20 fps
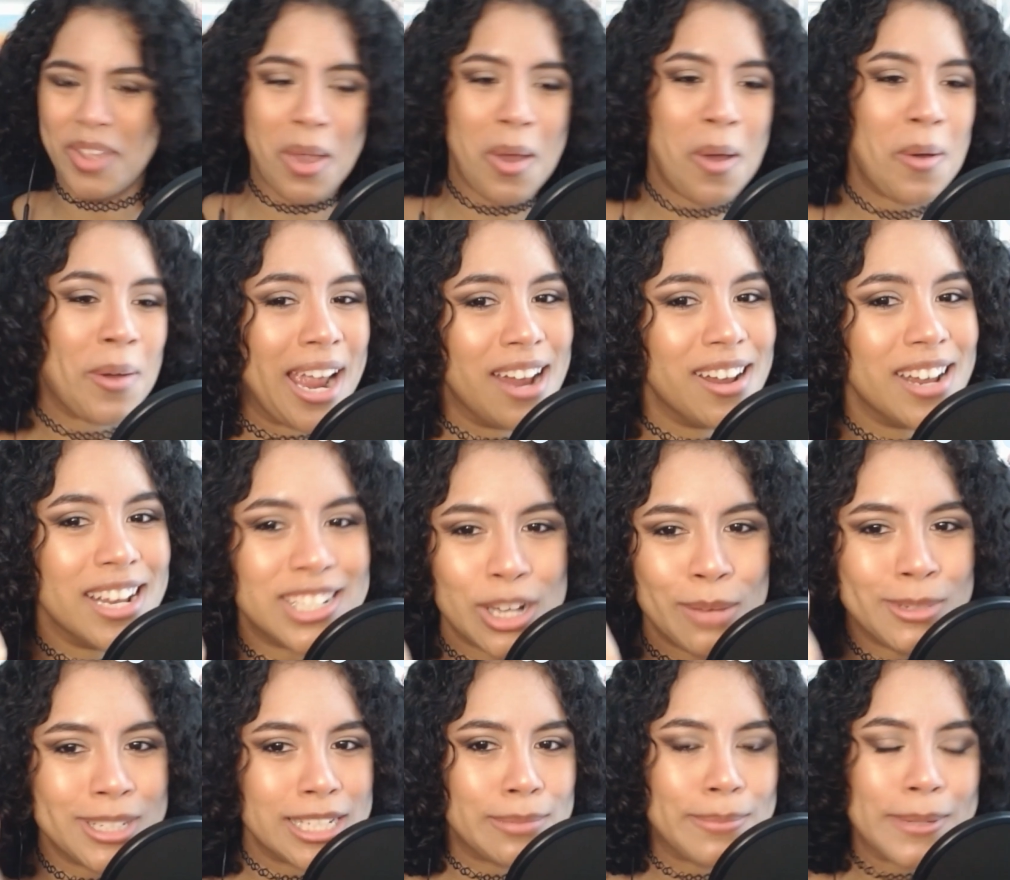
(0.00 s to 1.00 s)
Okay, it's
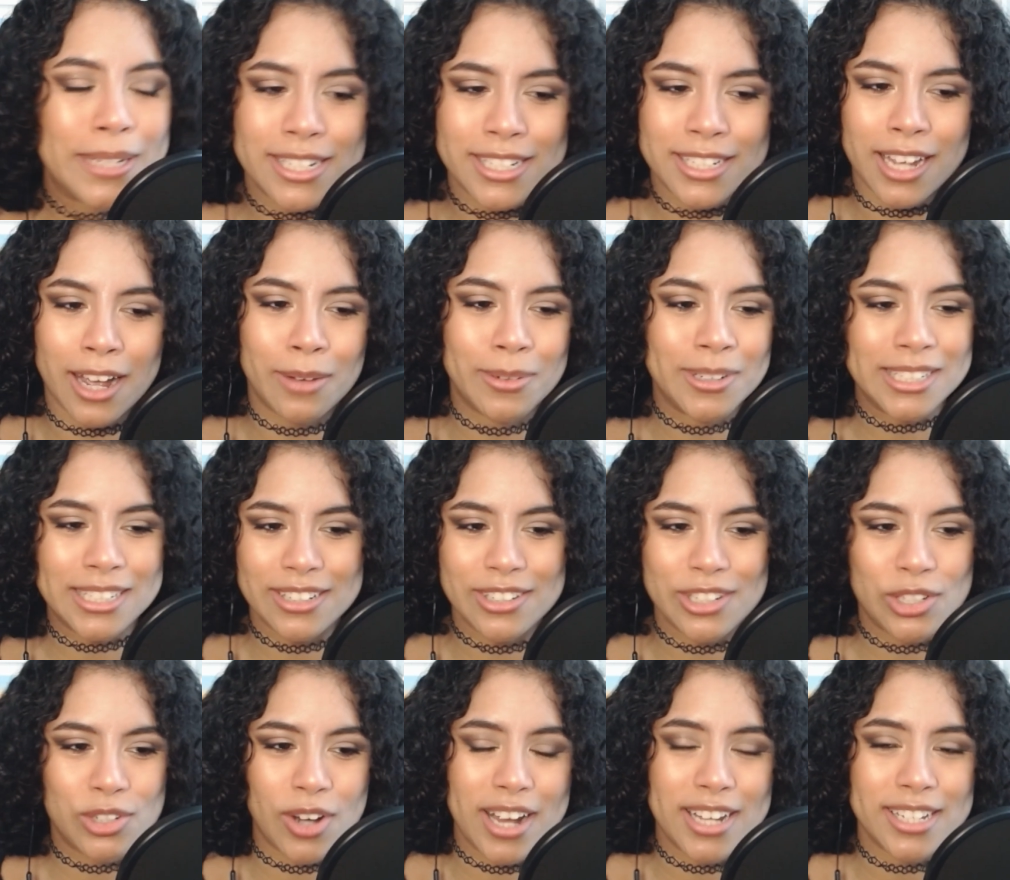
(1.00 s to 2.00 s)
almost as big as
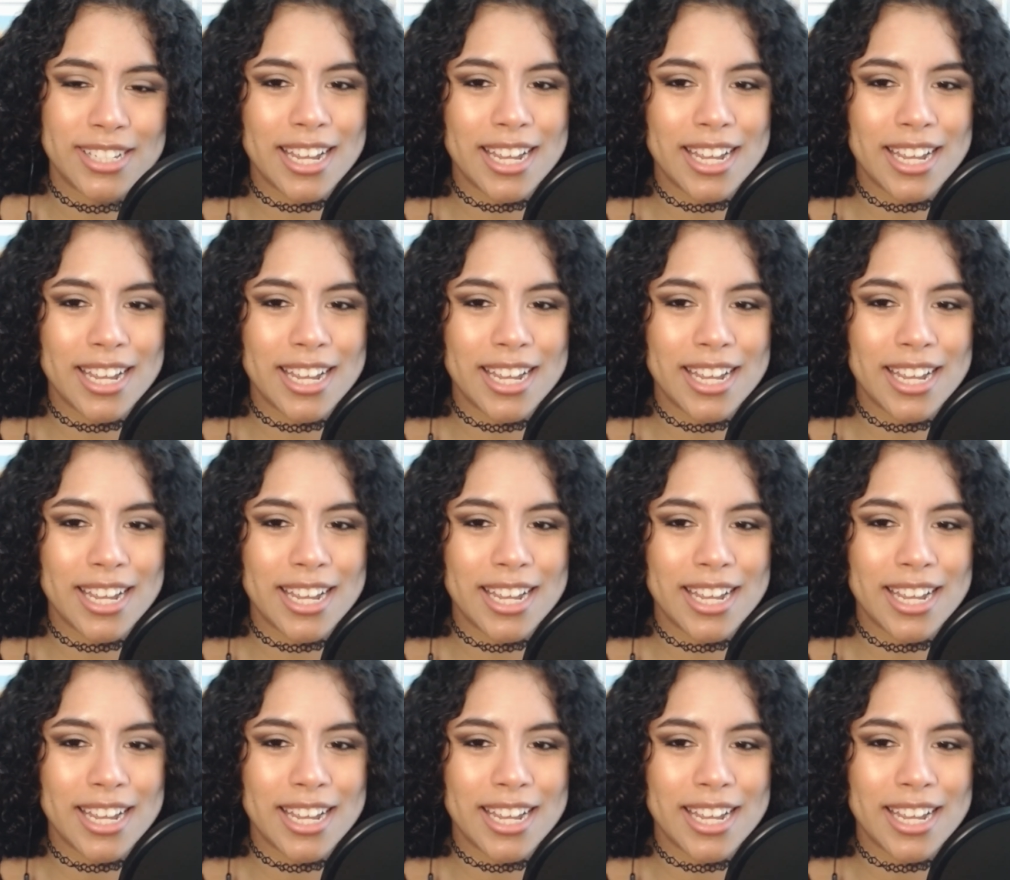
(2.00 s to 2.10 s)
Gallandio's dress.